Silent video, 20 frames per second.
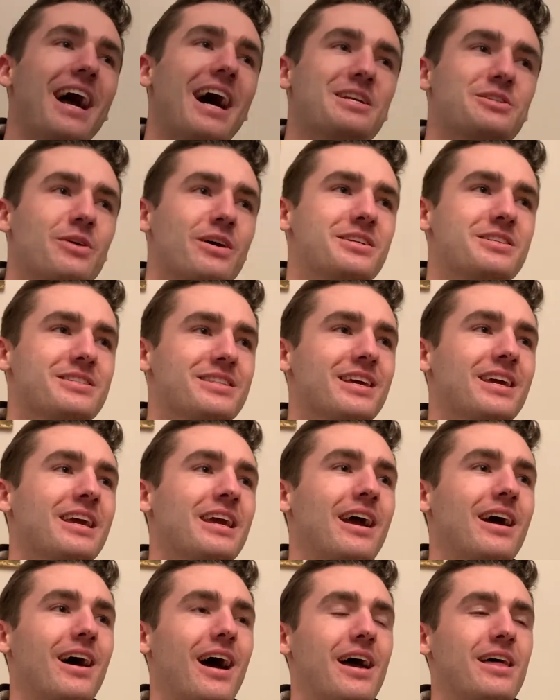so I
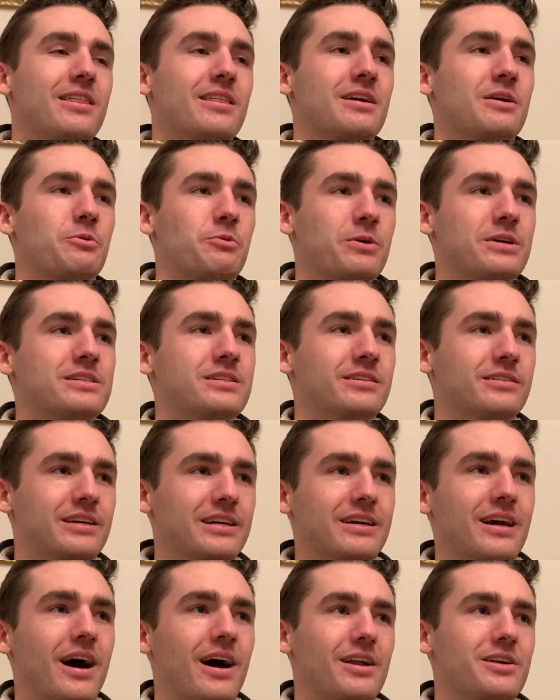think recently
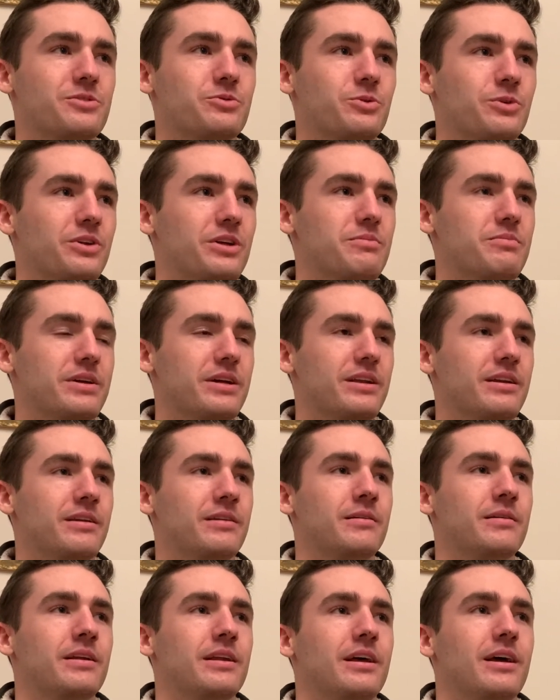God has really been
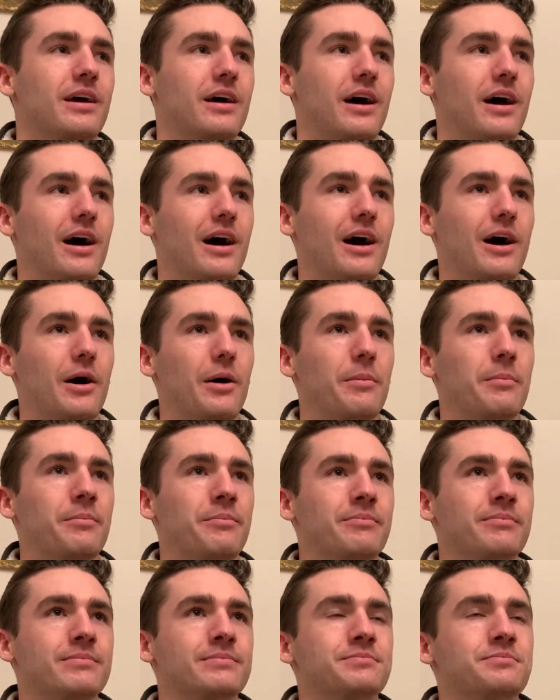um,
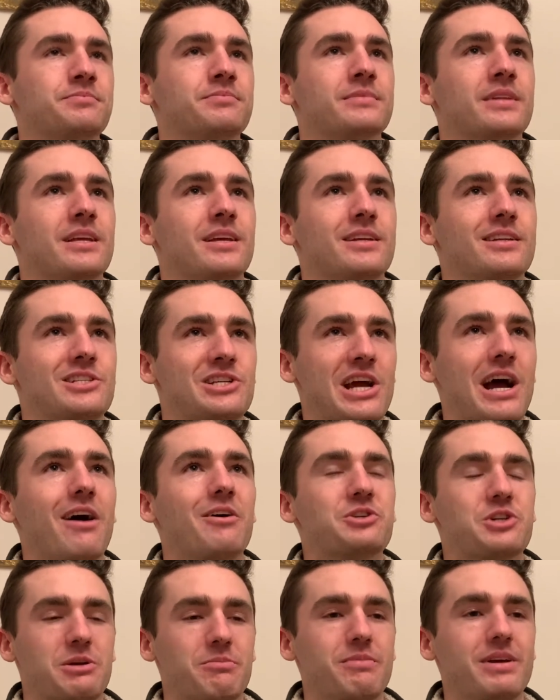
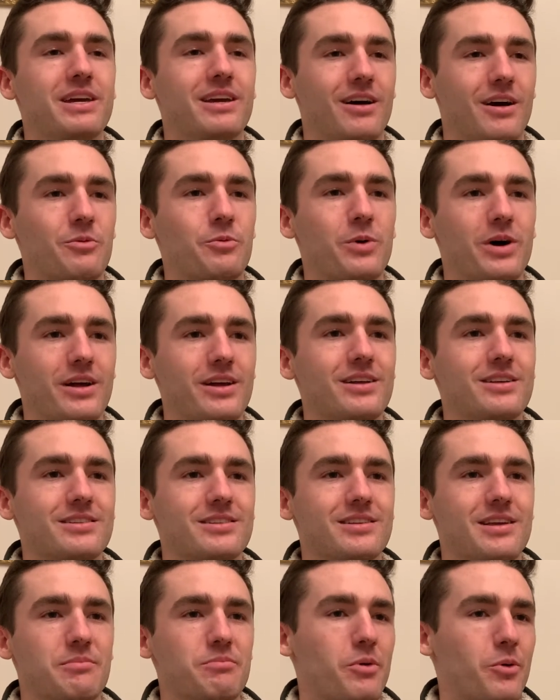challenging me on what is
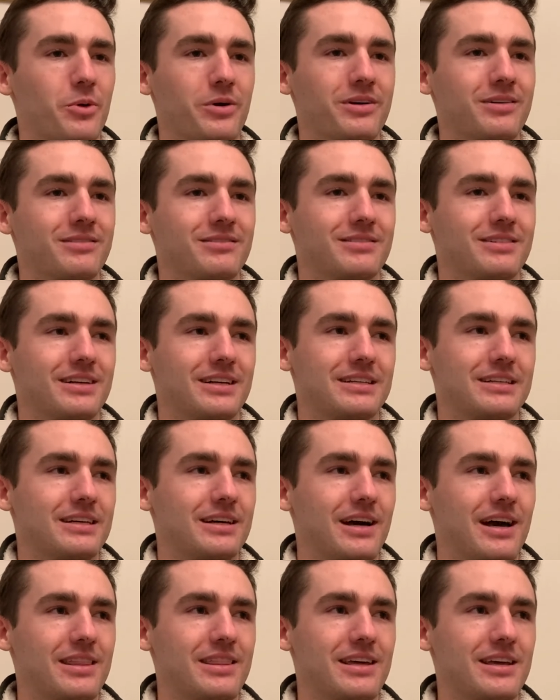important.
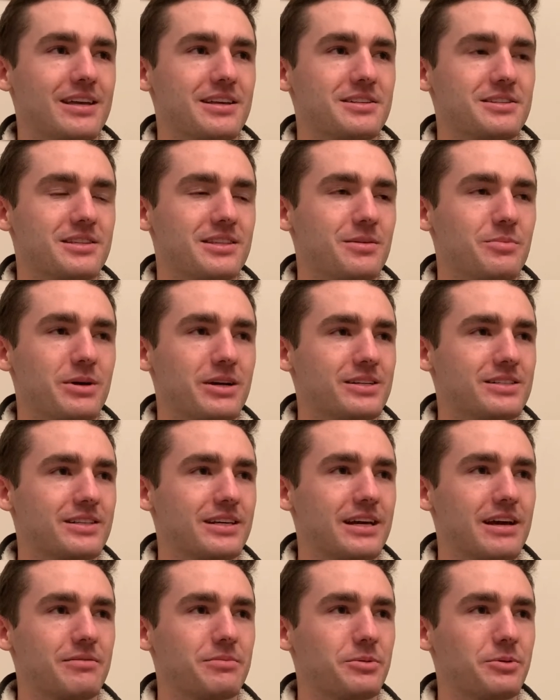I think is the biggest
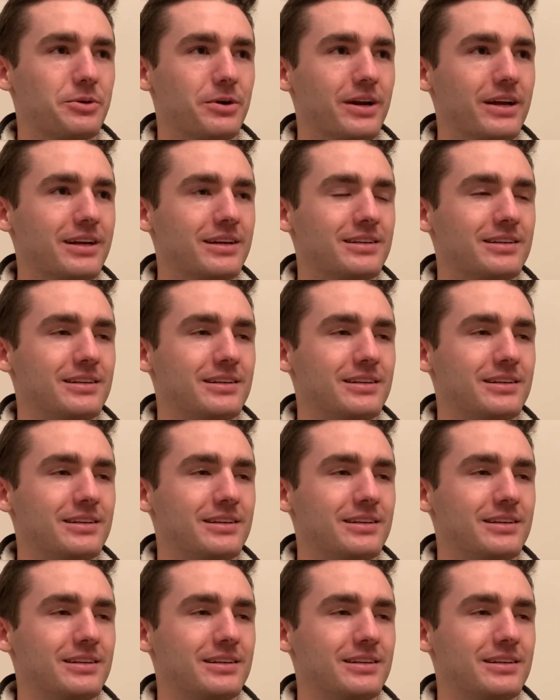thing I've been learning,